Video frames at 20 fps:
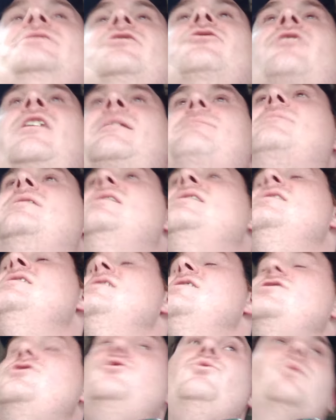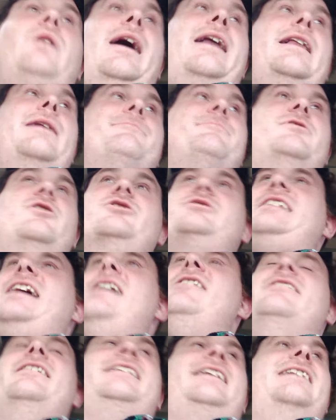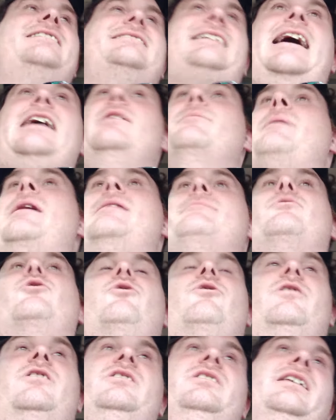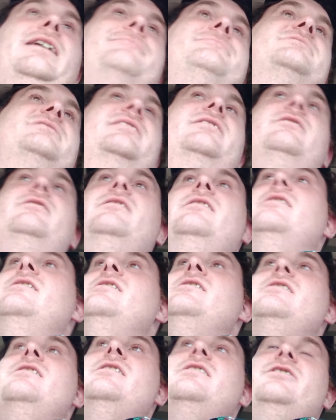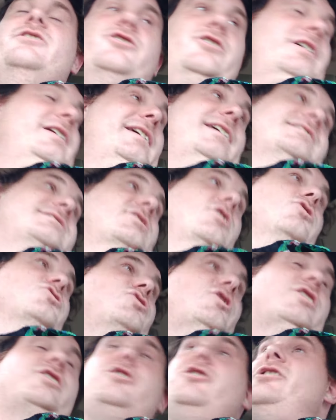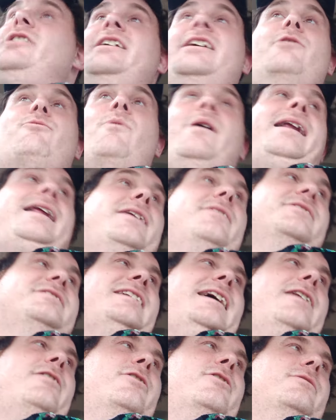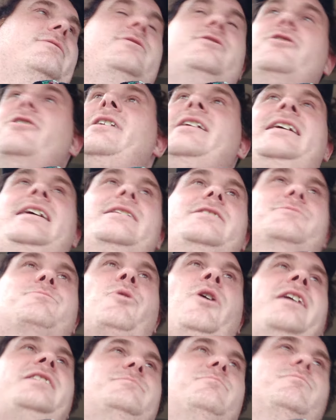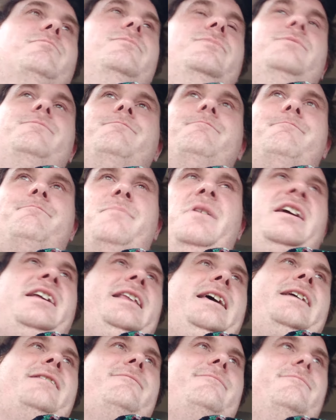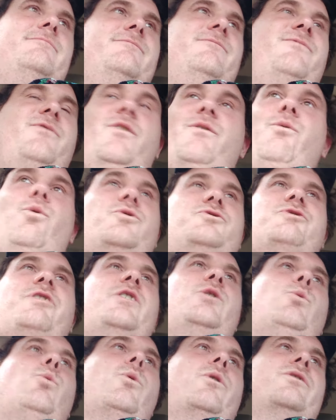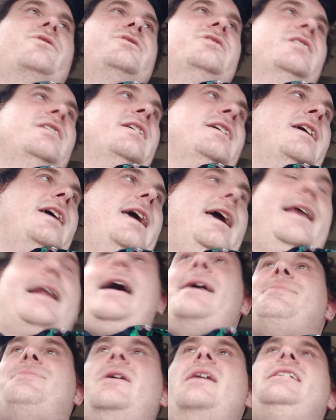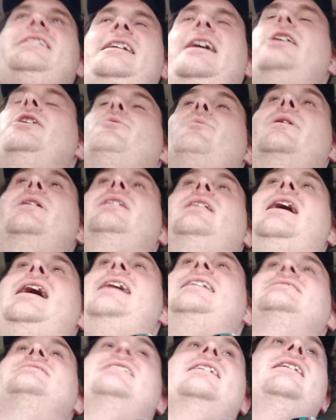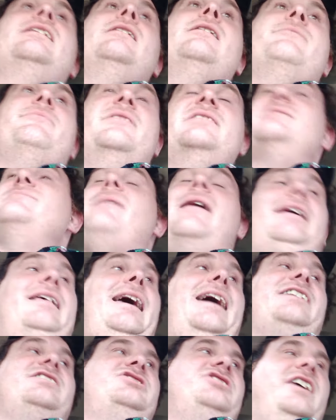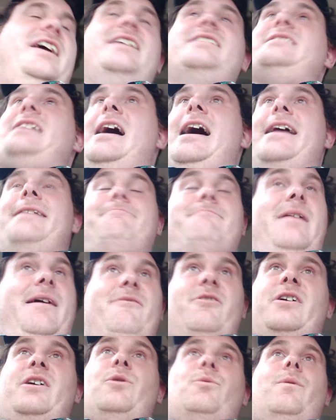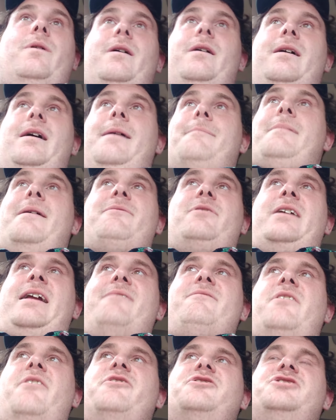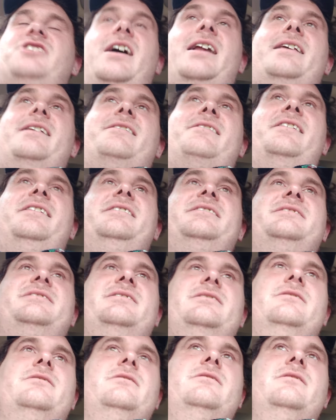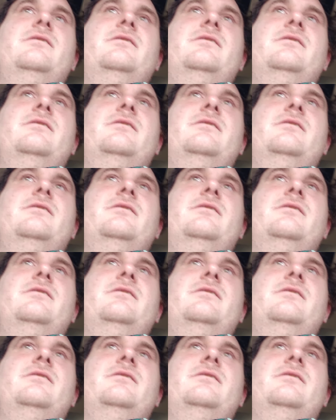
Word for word: in Notre Dame. Right. You line up your talent against Alabama or Clemson you're going to get skull drugged. You're going to get run out of the town on. You're going to get your brains beat in right. for four straight quarters. Right. And I think Kelly realized this is my last chance. I'm never going to. I'm never going to have another shot at this.